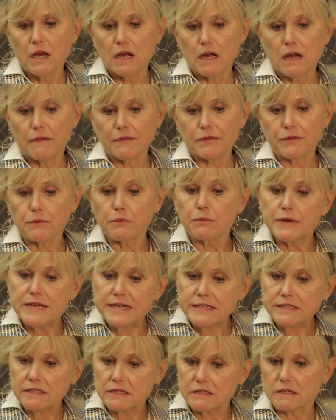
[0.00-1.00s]
and the
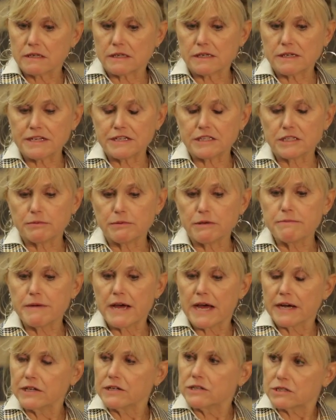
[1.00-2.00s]
reason it needs to be
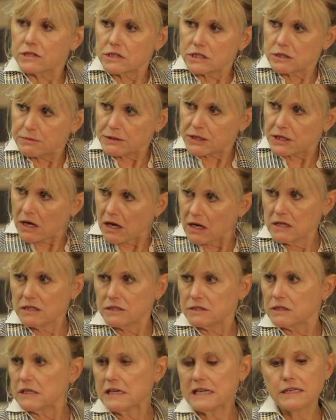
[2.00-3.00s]
managed is
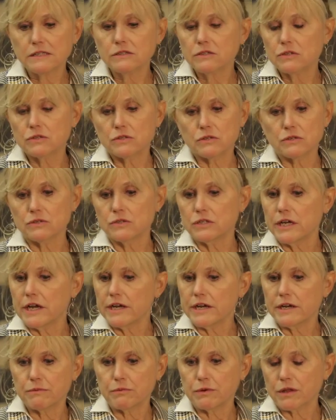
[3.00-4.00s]
because it is
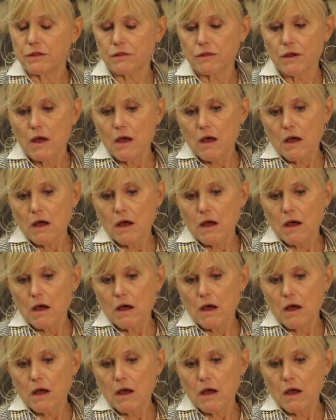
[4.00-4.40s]
associated with